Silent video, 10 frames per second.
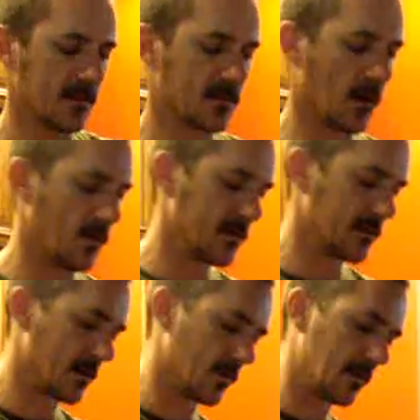It's always
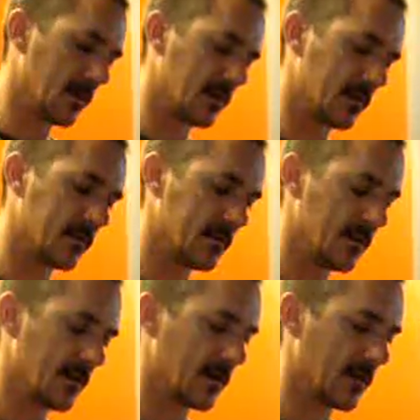there when I'm hunting.
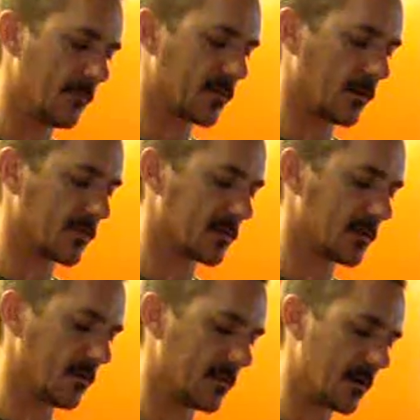Keep the
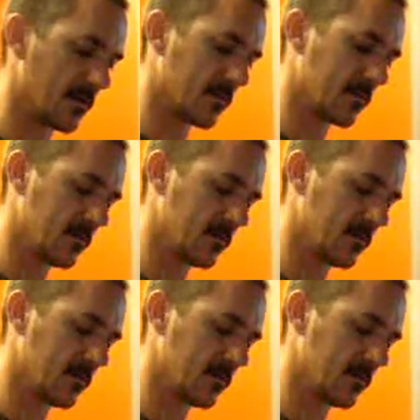thermacell in there.